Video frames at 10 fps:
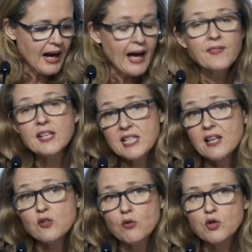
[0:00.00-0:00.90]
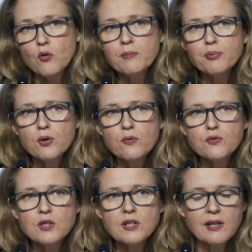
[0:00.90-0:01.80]
And this has also
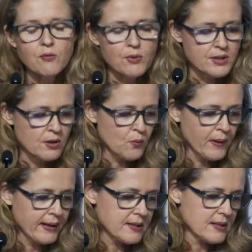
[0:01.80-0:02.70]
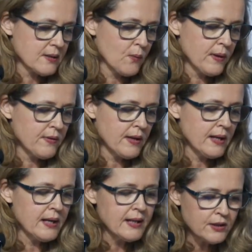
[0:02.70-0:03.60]
improved in recent weeks with the
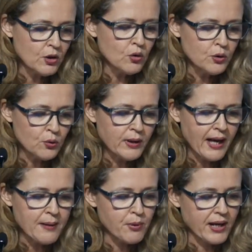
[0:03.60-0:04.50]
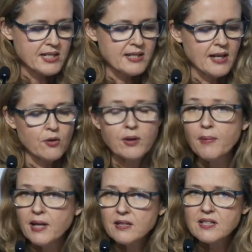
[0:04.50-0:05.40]
EU-UK Brexit
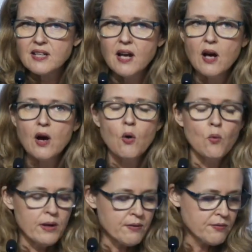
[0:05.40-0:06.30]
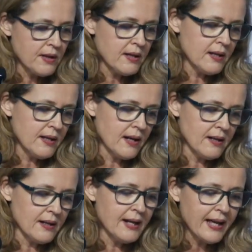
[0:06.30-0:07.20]
agreement, with the
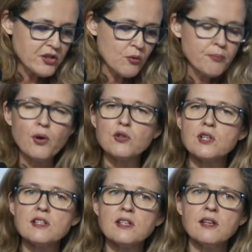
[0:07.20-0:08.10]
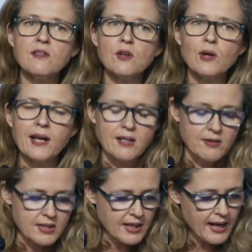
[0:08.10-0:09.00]
election process in the United
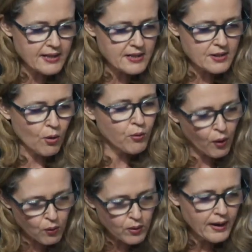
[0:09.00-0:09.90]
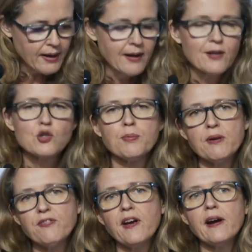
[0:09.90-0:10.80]
States, although, to be
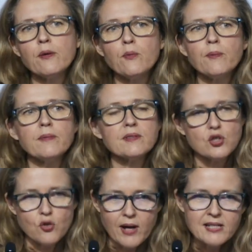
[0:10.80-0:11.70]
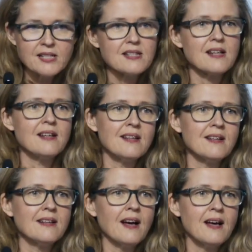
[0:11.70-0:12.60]
fair, stress
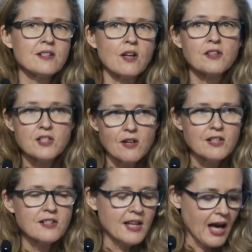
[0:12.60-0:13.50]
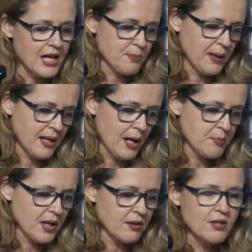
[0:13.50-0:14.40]
and uncertainty has been
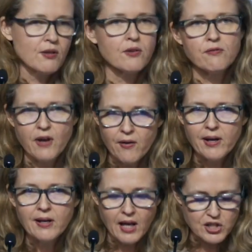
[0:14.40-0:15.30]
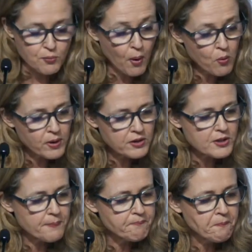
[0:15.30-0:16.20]
kept until the very last moment.
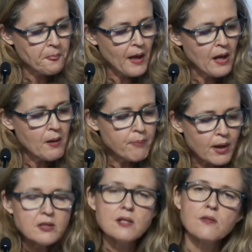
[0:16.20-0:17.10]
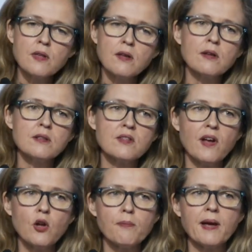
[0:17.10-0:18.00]
But the
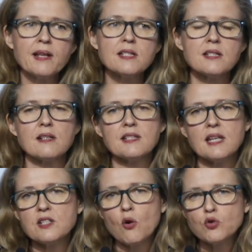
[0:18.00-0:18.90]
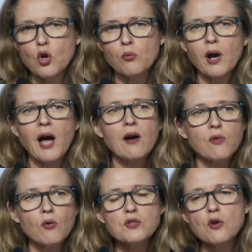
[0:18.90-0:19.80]
developments since October have
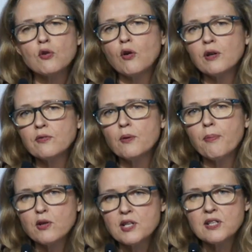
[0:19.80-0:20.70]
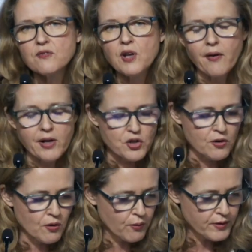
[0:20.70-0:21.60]
also gone in the positive
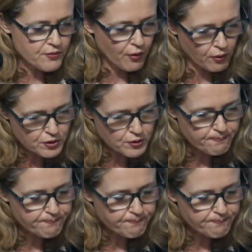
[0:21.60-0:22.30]
direction on this front.